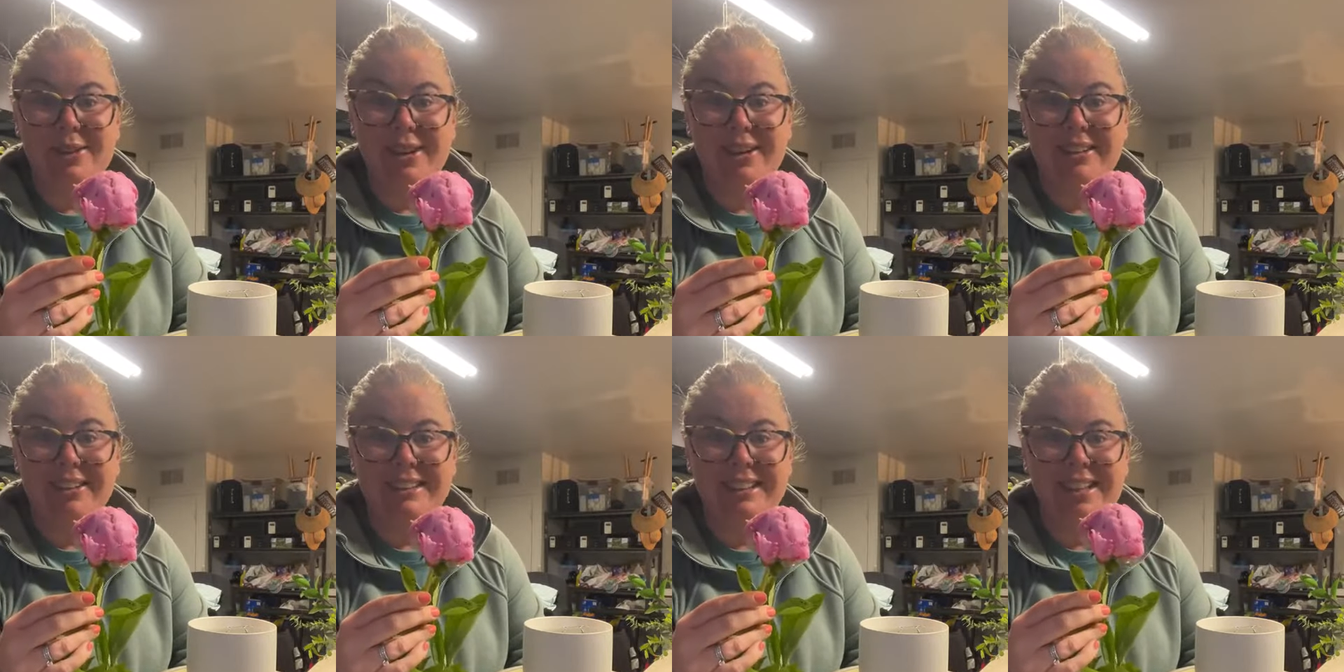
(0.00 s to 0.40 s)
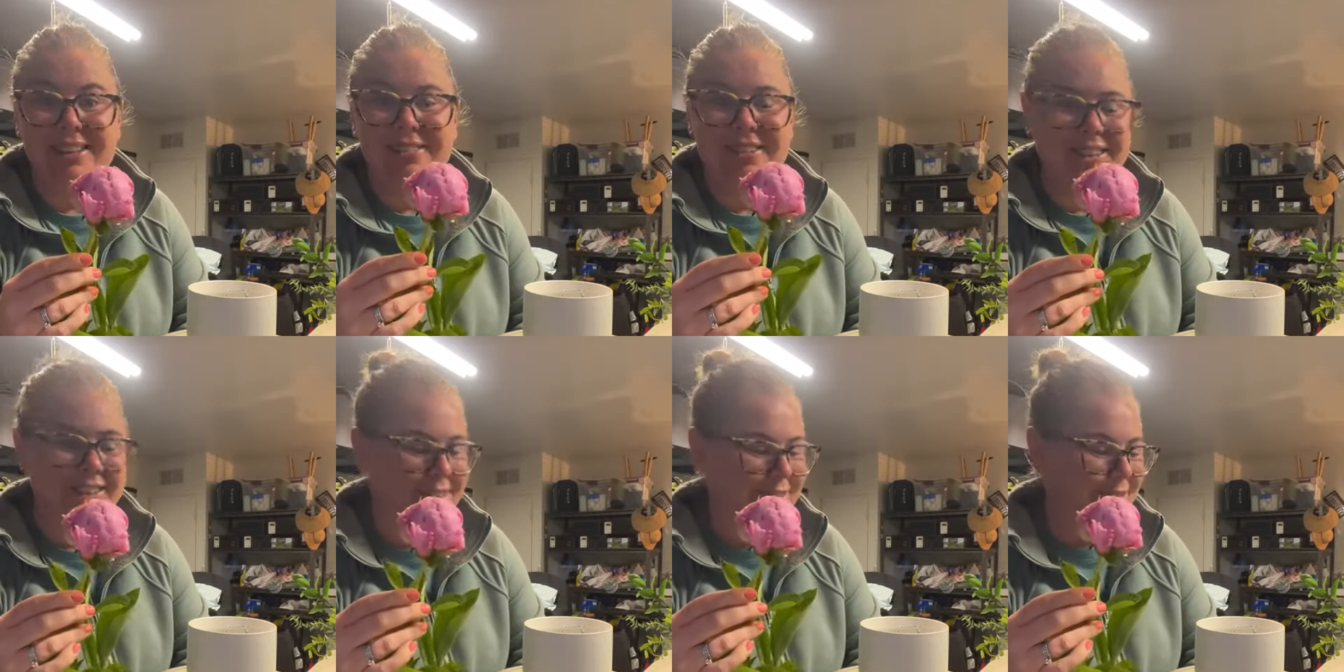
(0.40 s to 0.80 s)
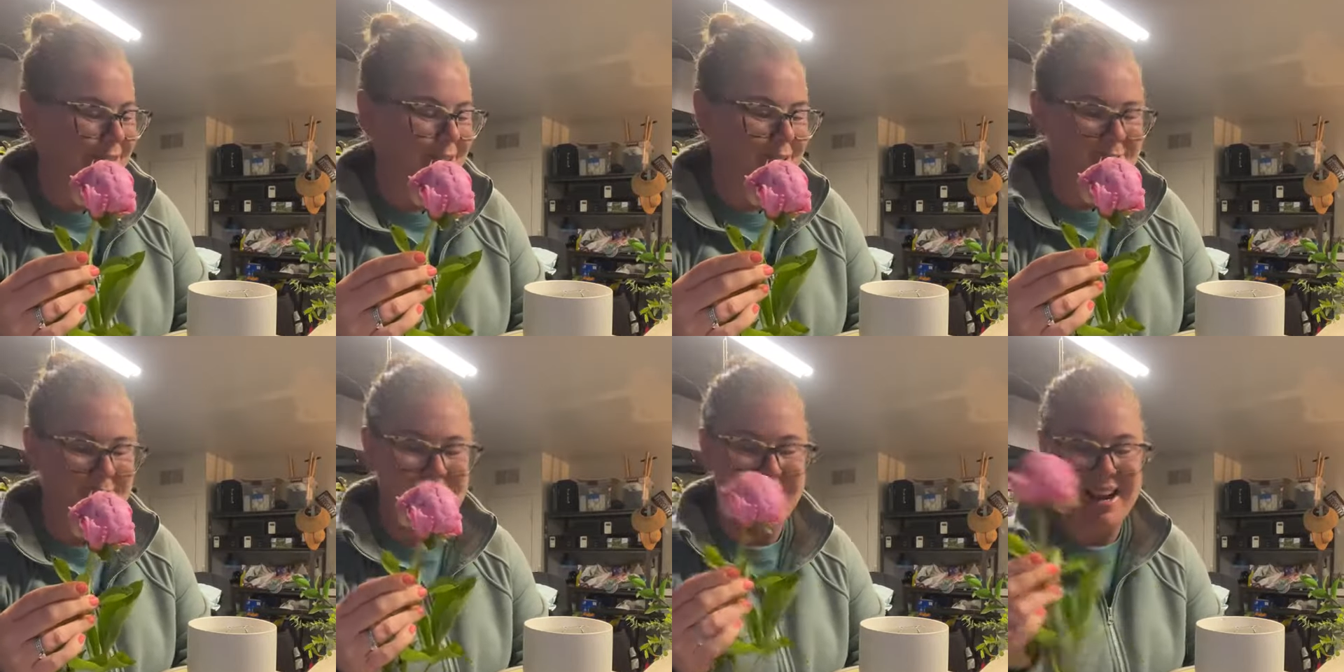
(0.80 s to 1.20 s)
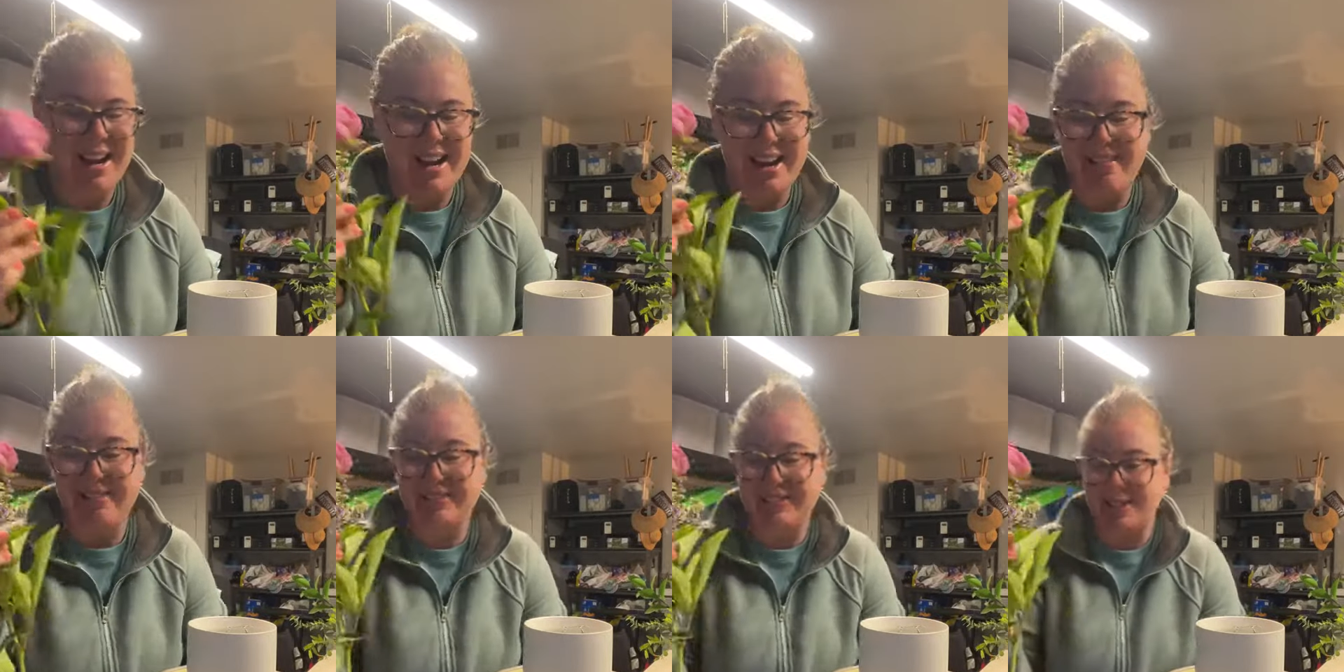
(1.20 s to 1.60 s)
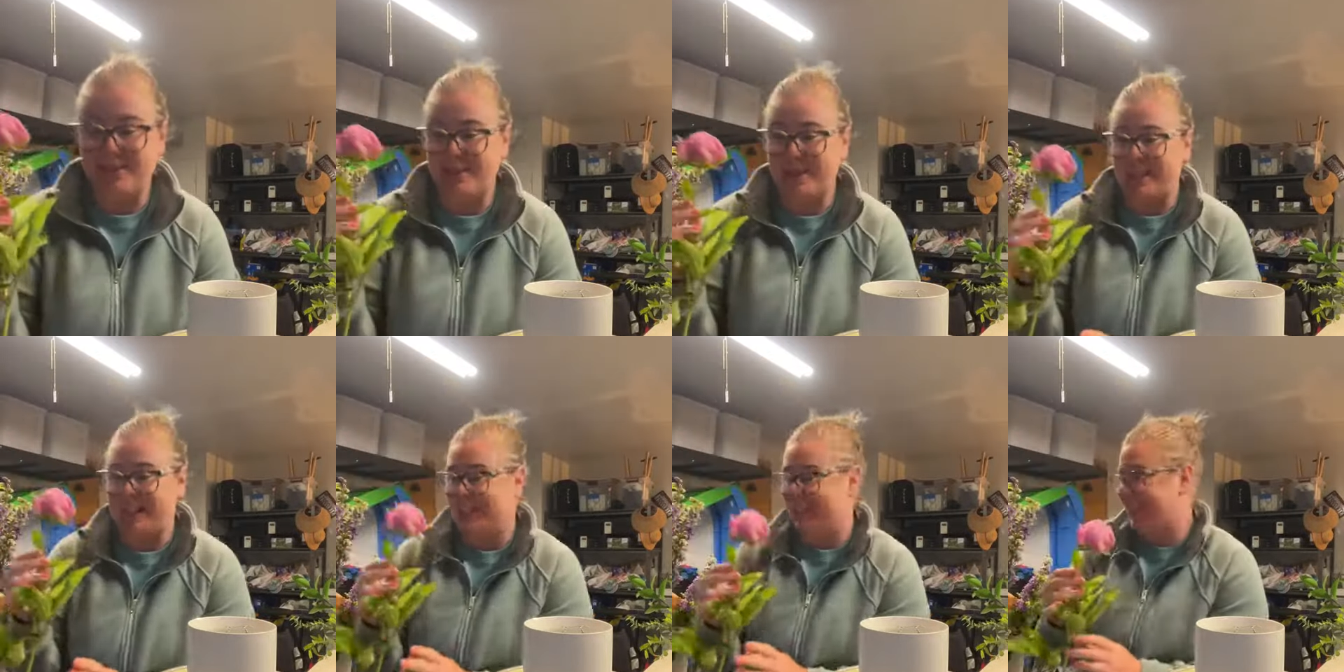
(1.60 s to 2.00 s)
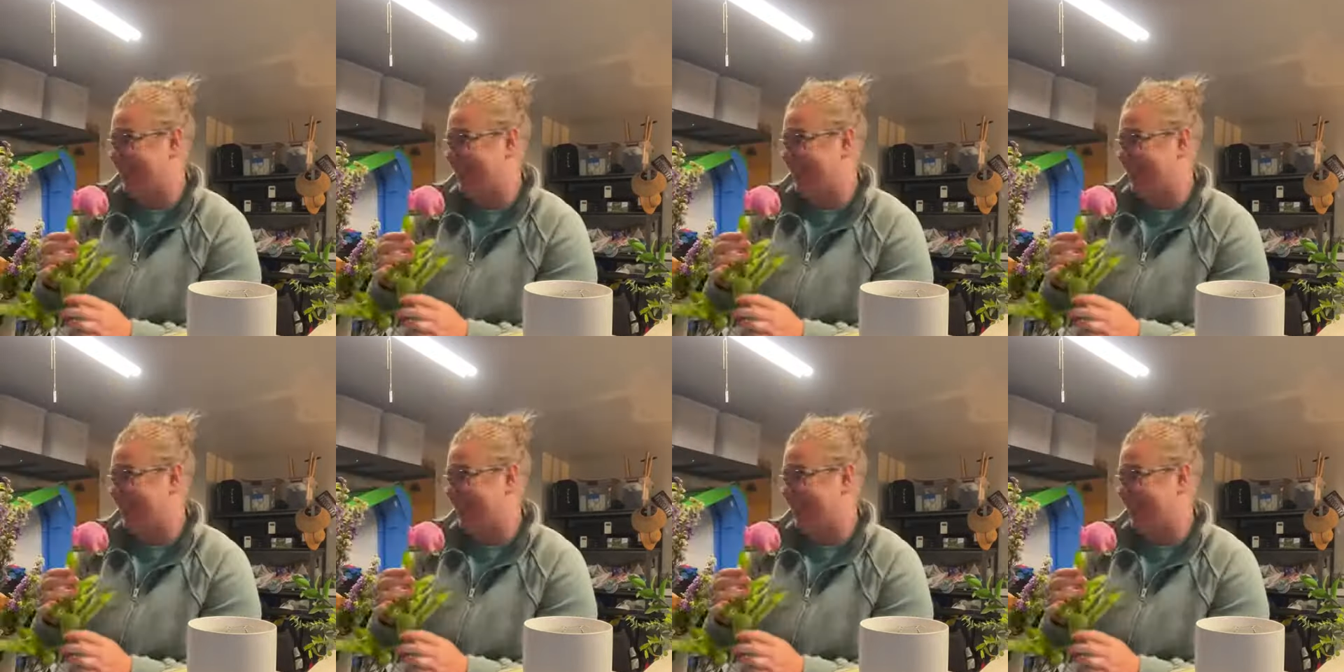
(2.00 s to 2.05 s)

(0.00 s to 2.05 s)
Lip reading: knows? If there's room. I have so many